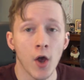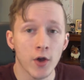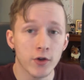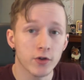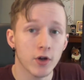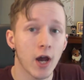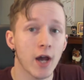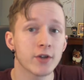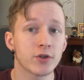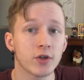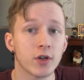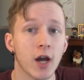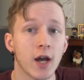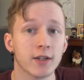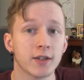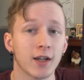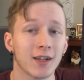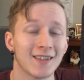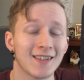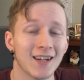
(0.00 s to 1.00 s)
So as you
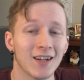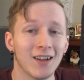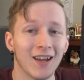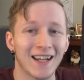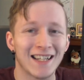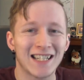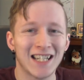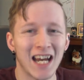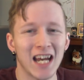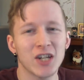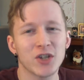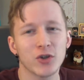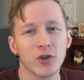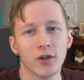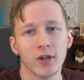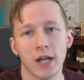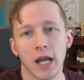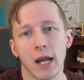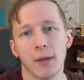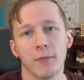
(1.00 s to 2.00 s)
guys could tell, I changed
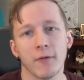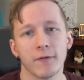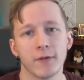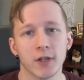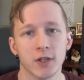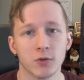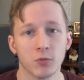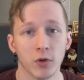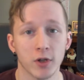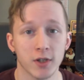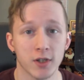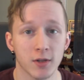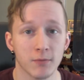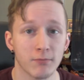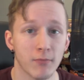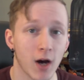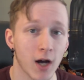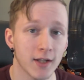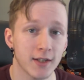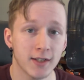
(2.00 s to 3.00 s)
the name of this one to
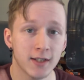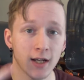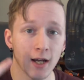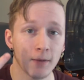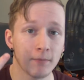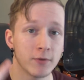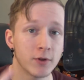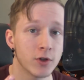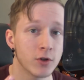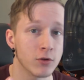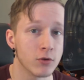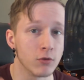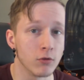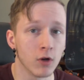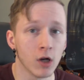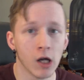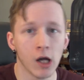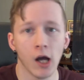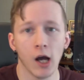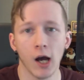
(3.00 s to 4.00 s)
Modstab 2
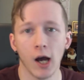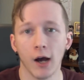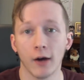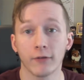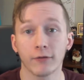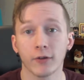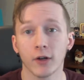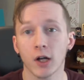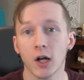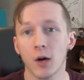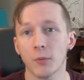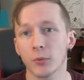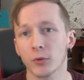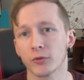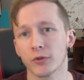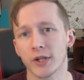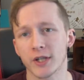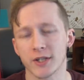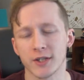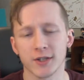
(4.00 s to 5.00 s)
uh, for a couple
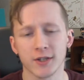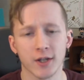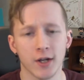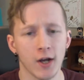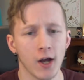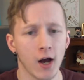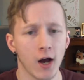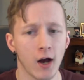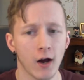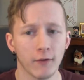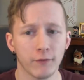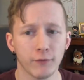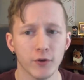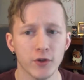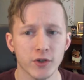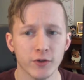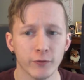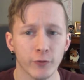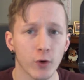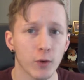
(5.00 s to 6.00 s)
reasons. Uh,
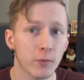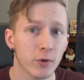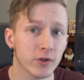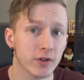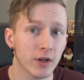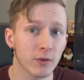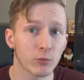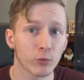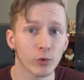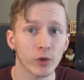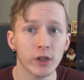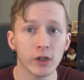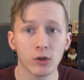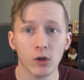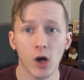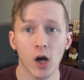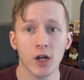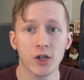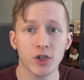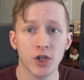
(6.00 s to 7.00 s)
first and foremost, I'm
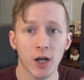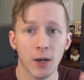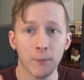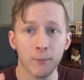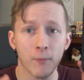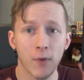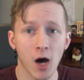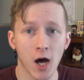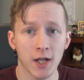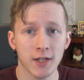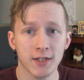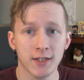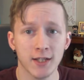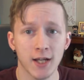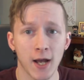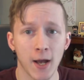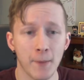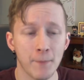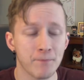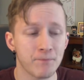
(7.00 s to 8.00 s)
relaunching
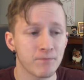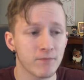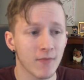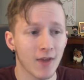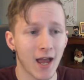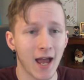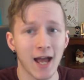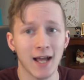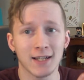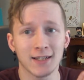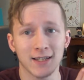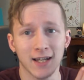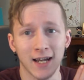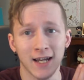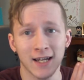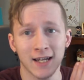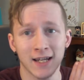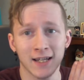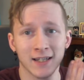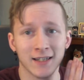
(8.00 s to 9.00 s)
Modstab as
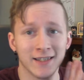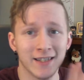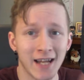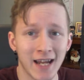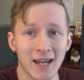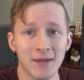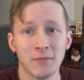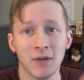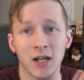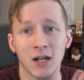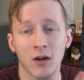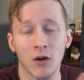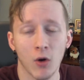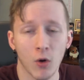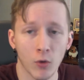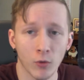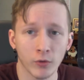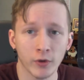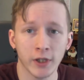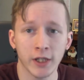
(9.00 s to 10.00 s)
a
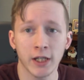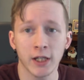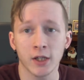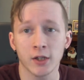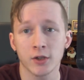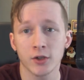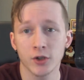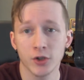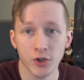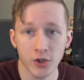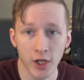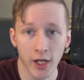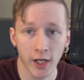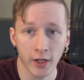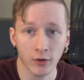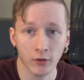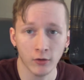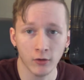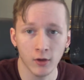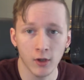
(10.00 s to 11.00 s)
gaming-only
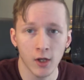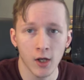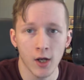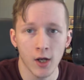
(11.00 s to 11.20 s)
channel,